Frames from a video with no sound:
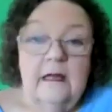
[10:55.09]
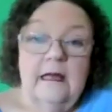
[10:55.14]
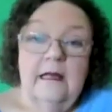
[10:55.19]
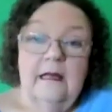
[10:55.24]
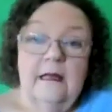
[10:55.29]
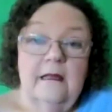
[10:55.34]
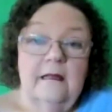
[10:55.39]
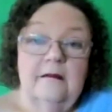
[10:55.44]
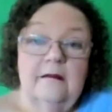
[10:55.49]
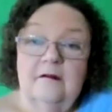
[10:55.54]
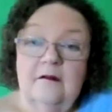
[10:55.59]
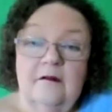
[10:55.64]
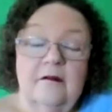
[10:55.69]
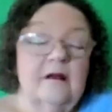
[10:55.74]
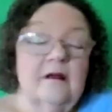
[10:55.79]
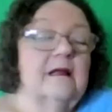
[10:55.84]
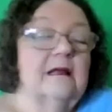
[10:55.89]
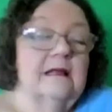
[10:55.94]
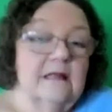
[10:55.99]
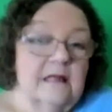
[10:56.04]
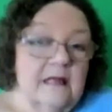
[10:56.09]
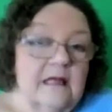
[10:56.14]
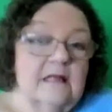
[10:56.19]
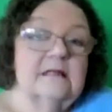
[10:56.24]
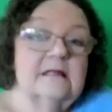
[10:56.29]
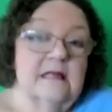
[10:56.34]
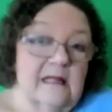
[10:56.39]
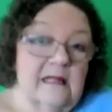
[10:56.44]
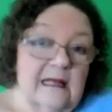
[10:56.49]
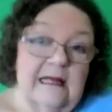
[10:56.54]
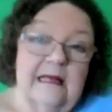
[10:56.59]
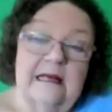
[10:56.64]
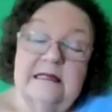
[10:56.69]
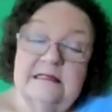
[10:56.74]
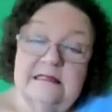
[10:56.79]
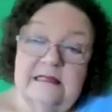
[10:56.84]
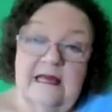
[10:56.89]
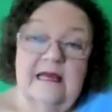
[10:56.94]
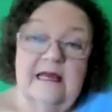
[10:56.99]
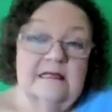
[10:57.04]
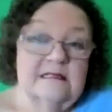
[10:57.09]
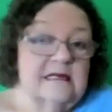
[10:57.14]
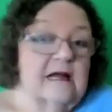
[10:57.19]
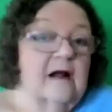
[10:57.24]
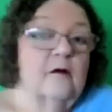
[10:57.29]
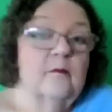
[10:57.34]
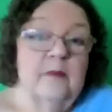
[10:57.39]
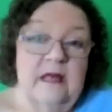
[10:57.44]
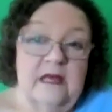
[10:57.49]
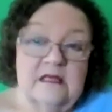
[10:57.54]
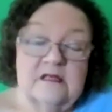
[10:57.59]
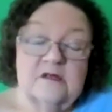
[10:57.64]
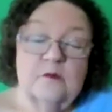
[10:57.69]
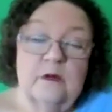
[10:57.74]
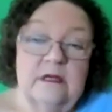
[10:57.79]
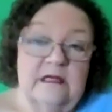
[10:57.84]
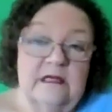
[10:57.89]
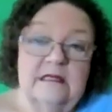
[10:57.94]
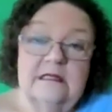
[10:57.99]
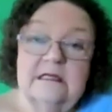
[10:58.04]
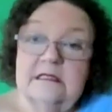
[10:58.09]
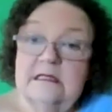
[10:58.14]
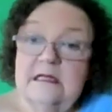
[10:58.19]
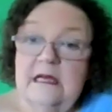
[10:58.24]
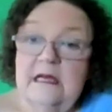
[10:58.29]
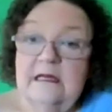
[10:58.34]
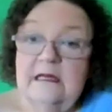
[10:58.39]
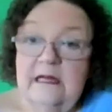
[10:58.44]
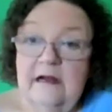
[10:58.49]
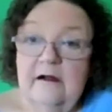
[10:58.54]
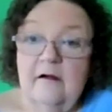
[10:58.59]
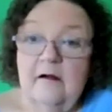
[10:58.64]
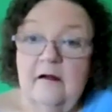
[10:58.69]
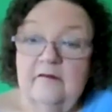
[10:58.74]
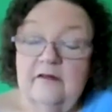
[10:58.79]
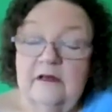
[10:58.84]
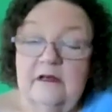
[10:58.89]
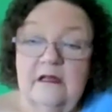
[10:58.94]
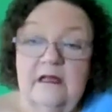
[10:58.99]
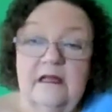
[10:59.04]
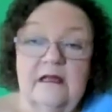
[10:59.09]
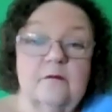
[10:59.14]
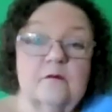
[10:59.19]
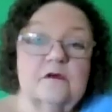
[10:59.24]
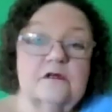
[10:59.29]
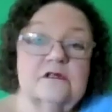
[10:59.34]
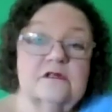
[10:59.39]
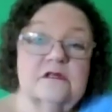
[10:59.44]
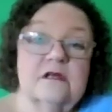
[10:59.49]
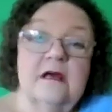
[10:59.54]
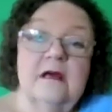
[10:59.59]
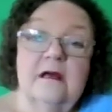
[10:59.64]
And it, like I say, it's our mess. We need to take care of it. It was